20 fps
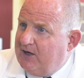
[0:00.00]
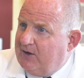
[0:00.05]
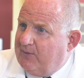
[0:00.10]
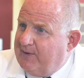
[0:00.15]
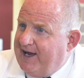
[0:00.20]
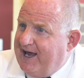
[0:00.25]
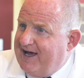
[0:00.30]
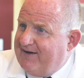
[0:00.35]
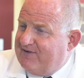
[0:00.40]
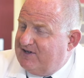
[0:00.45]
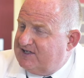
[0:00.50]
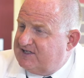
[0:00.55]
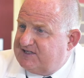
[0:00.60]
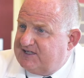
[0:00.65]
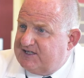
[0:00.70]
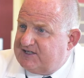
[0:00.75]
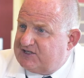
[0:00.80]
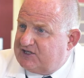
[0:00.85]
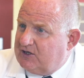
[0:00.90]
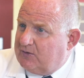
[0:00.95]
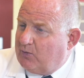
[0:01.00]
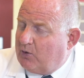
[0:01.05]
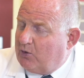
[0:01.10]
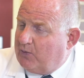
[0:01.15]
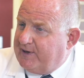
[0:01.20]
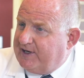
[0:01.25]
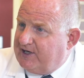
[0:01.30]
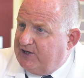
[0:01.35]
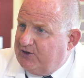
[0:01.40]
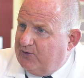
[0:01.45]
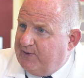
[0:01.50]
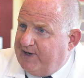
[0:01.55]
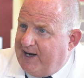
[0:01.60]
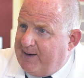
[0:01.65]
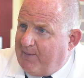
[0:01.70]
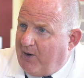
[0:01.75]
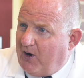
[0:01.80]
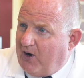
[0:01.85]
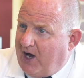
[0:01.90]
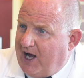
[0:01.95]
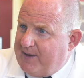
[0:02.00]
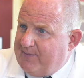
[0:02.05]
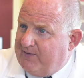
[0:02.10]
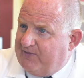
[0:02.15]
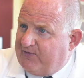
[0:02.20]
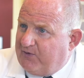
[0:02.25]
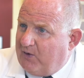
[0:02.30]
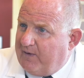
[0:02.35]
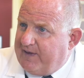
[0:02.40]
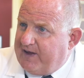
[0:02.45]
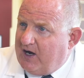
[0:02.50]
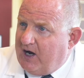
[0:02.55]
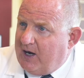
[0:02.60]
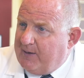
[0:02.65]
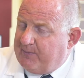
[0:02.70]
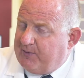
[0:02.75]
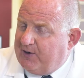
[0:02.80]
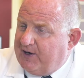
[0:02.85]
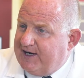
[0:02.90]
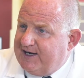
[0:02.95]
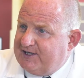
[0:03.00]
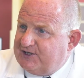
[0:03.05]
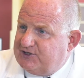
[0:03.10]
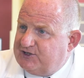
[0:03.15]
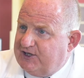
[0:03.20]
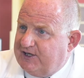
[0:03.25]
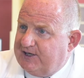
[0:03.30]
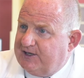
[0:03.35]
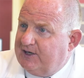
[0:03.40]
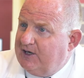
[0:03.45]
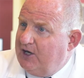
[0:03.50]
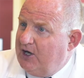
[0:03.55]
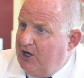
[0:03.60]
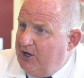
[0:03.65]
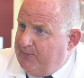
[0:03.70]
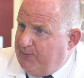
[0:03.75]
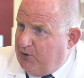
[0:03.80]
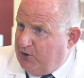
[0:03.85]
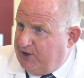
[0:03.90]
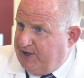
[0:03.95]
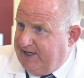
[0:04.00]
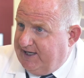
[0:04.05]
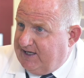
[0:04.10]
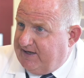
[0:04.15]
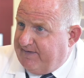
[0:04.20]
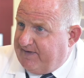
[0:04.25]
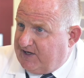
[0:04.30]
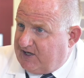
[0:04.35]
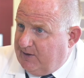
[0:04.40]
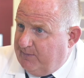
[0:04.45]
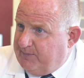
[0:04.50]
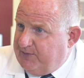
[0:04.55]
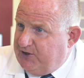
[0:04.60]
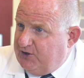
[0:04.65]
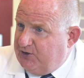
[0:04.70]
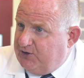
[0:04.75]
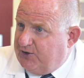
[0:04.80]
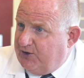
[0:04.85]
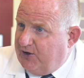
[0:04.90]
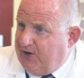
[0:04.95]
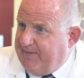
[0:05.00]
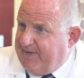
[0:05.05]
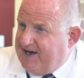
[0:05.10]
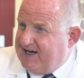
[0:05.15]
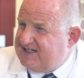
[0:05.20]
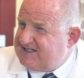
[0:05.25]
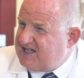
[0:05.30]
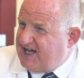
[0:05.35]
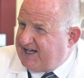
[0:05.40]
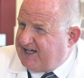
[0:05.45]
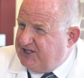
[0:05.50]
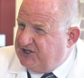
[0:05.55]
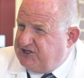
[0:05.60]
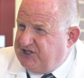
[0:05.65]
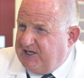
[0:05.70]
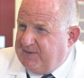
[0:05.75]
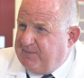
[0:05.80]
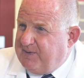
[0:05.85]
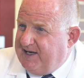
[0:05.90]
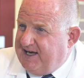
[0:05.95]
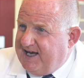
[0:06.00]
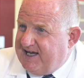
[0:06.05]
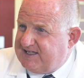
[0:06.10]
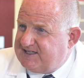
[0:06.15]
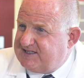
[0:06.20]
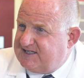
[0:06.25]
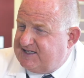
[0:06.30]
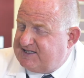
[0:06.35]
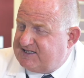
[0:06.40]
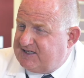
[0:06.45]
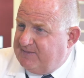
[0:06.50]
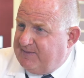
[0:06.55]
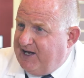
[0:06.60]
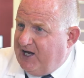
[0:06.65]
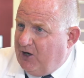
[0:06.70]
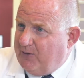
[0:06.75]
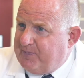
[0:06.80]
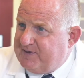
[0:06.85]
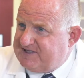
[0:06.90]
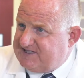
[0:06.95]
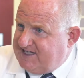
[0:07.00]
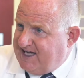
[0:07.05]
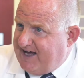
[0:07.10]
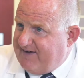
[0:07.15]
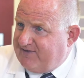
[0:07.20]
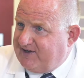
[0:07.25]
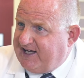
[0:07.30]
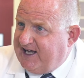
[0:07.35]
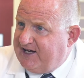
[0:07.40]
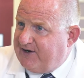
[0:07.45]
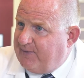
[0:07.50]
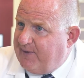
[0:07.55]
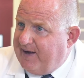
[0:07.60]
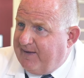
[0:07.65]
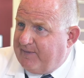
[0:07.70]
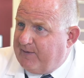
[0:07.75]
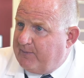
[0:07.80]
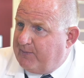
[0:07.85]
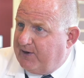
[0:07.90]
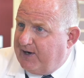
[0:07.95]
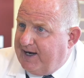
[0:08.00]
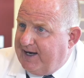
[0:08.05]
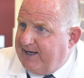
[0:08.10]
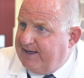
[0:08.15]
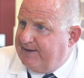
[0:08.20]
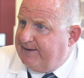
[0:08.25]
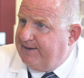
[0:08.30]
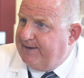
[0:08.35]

We have a system where we can do an MRI before the operation, put it into the computer, and then it's like a GPS system to help us navigate around the brain.